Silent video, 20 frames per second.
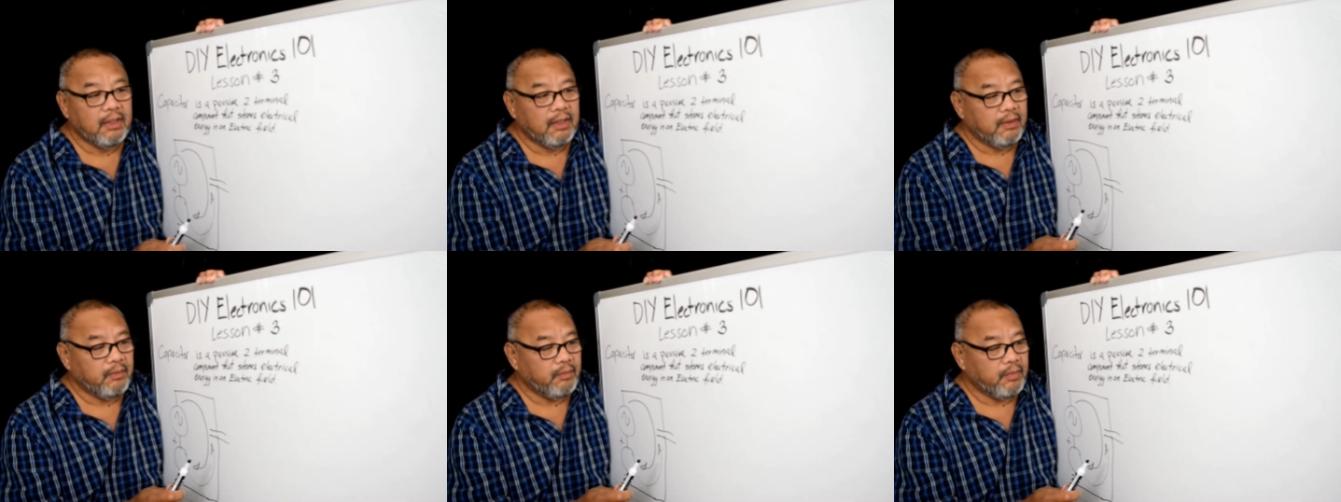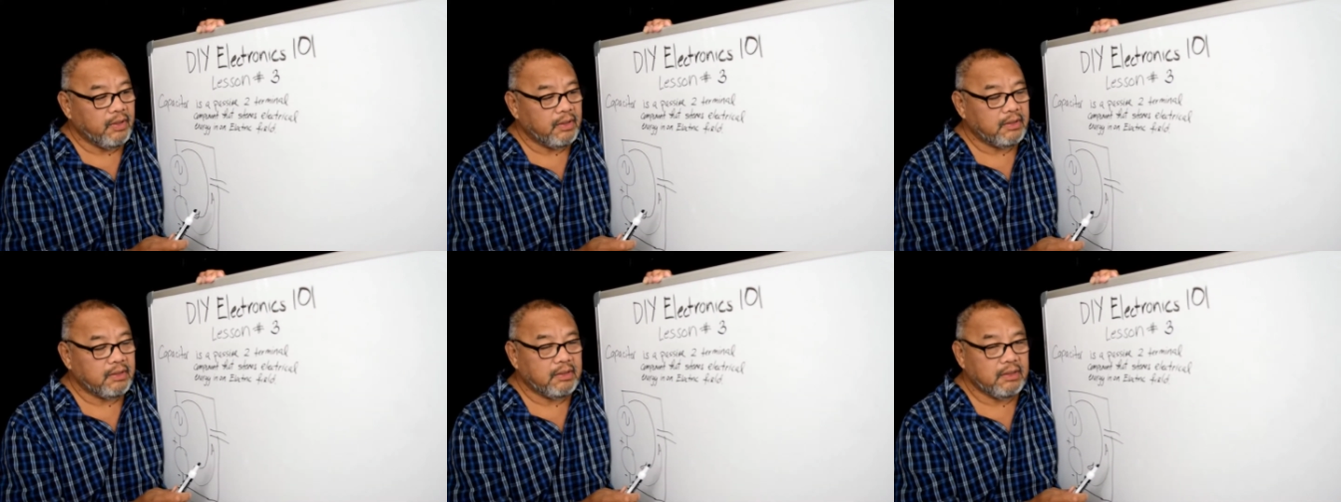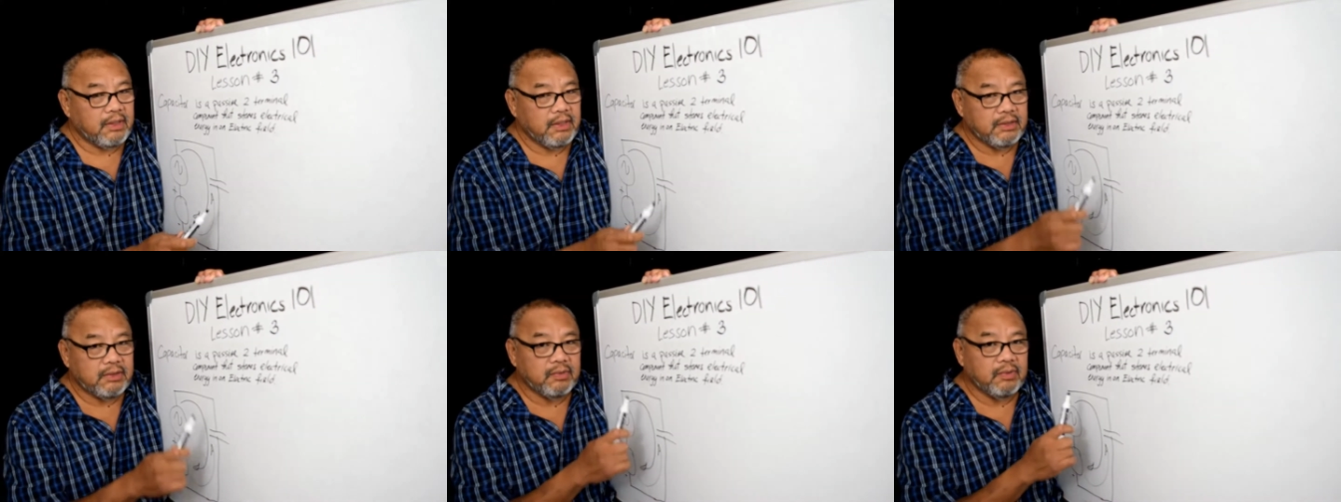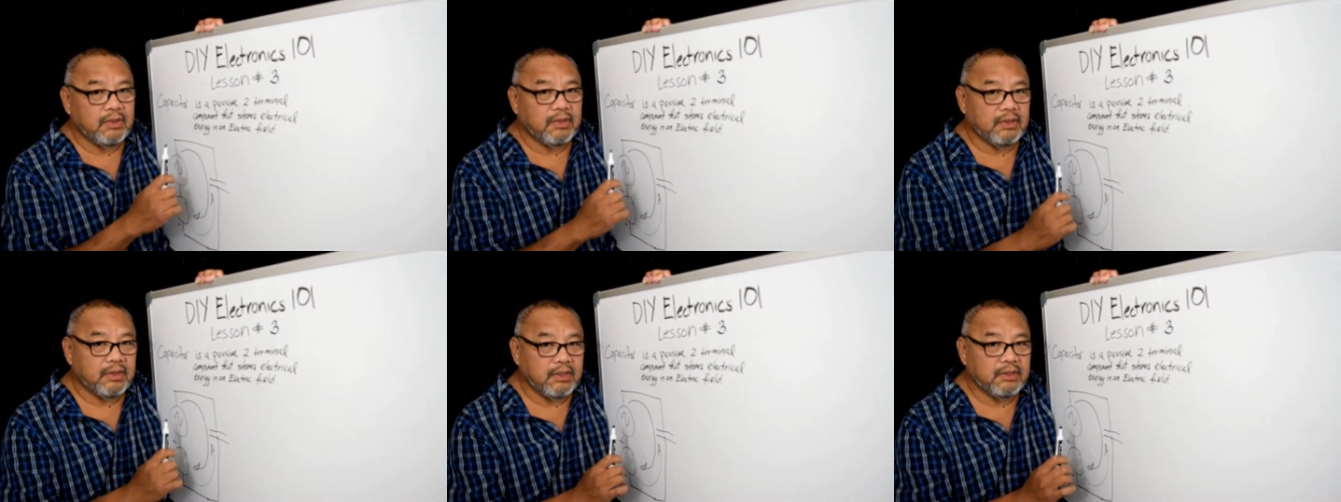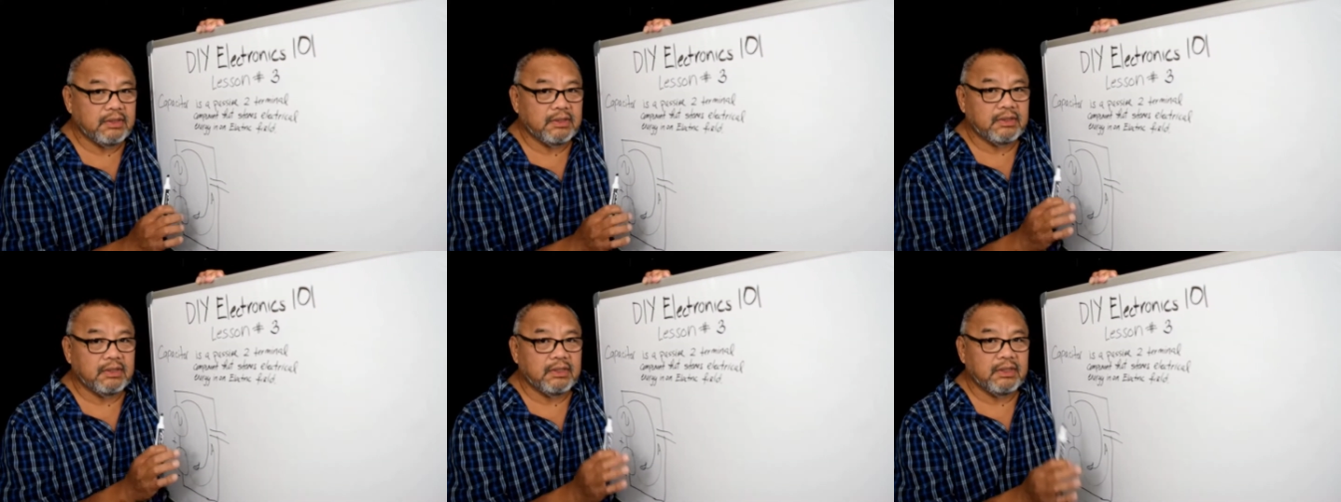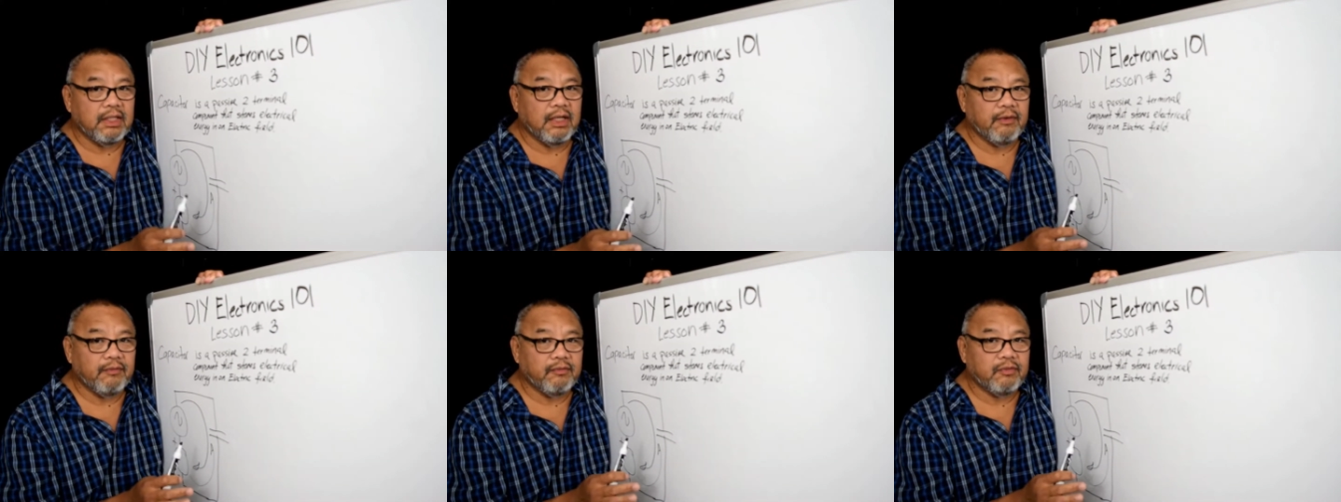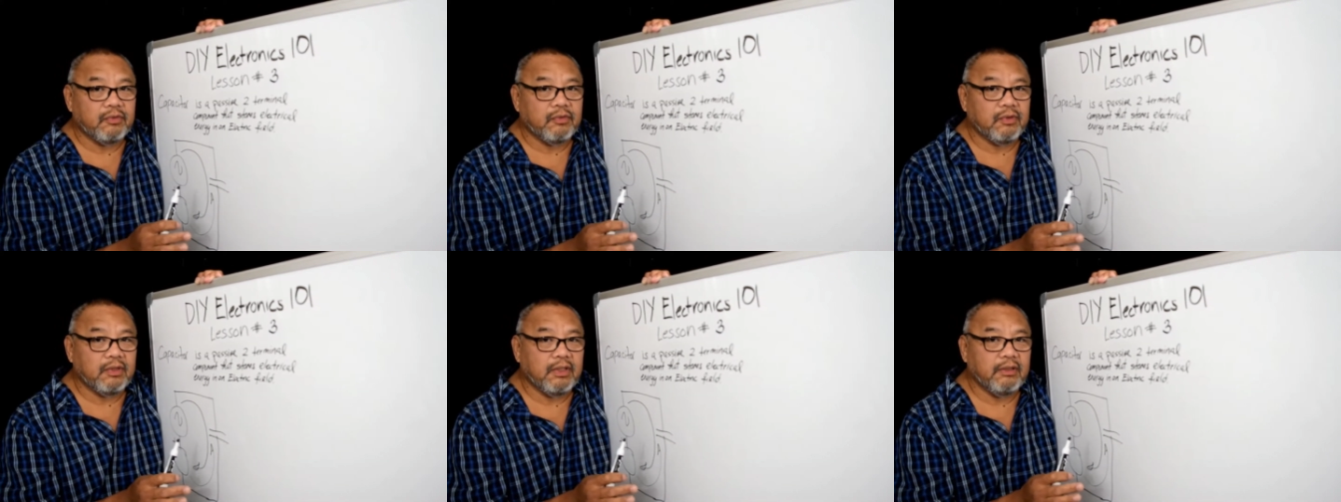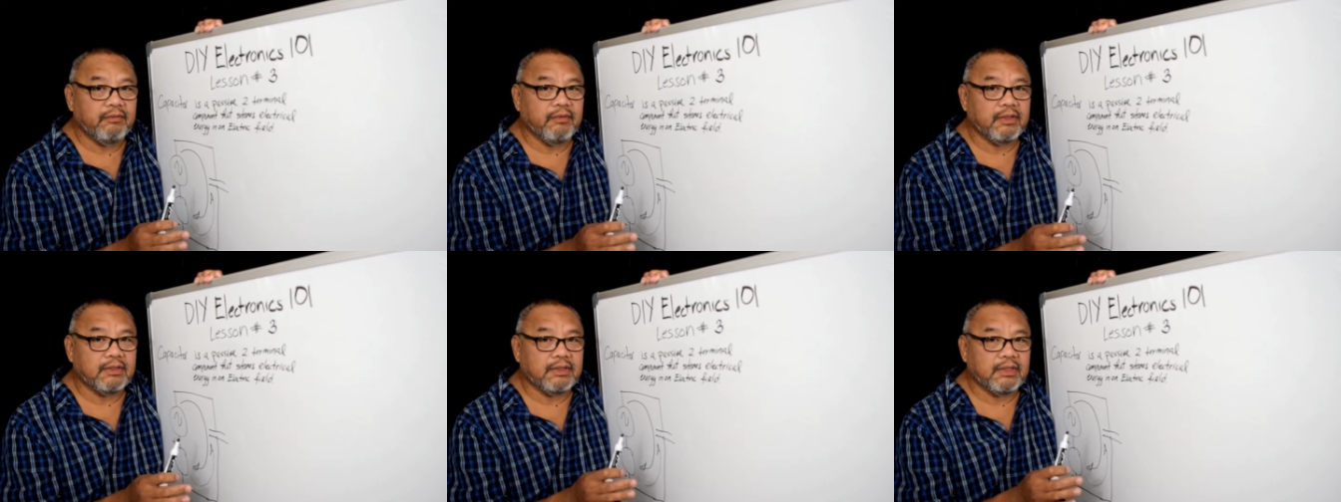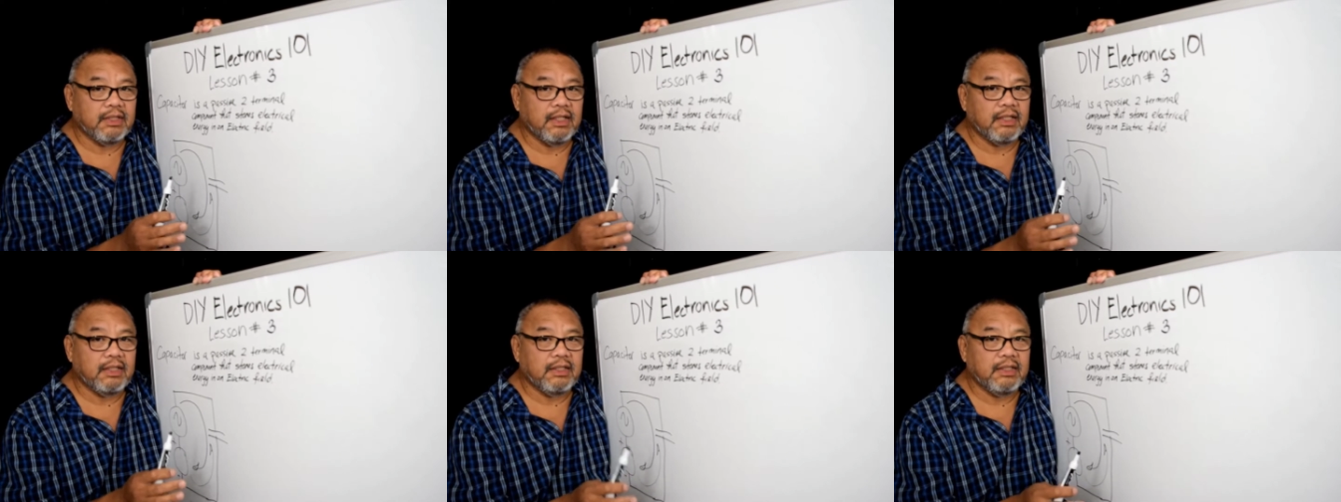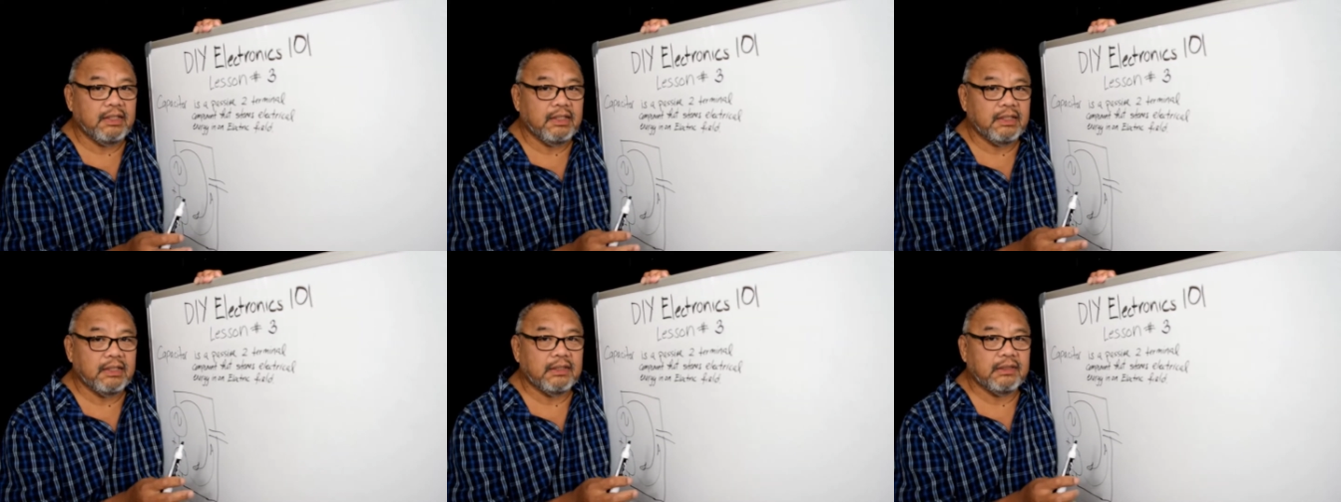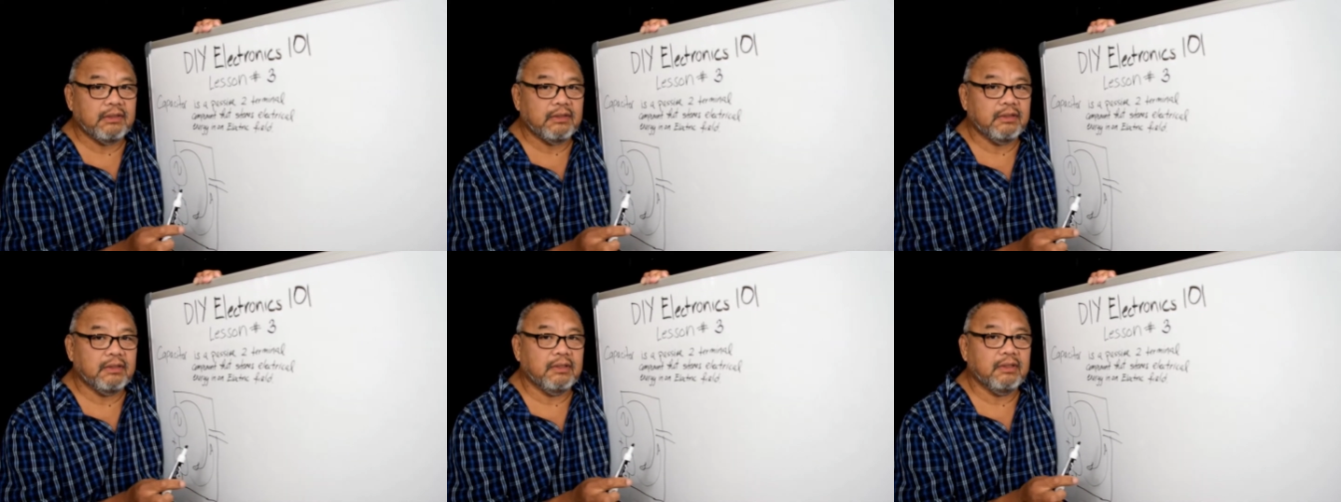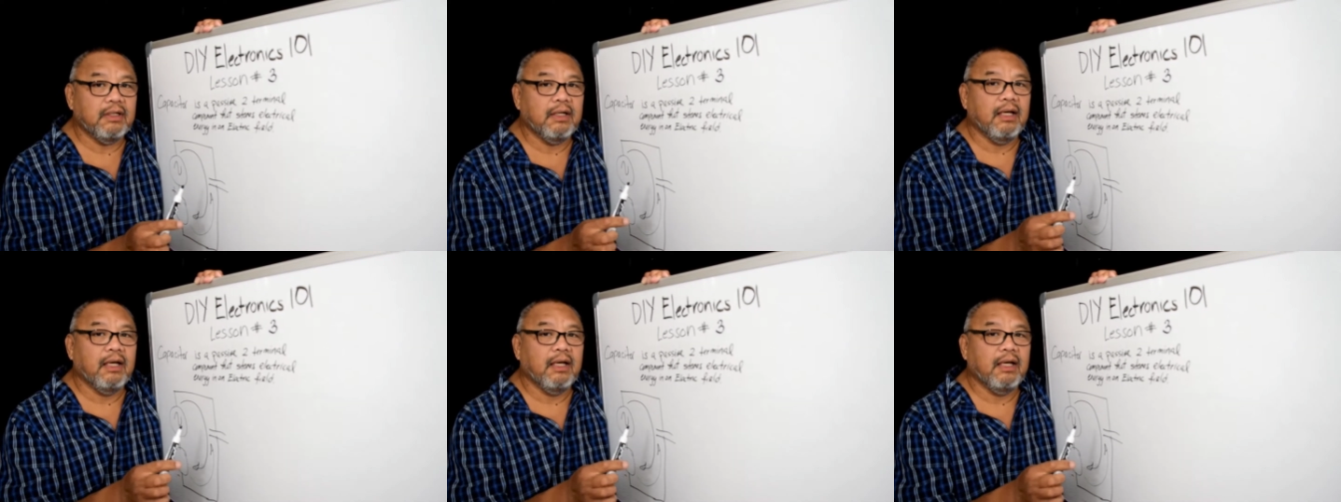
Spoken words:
but this is enough to give us an idea on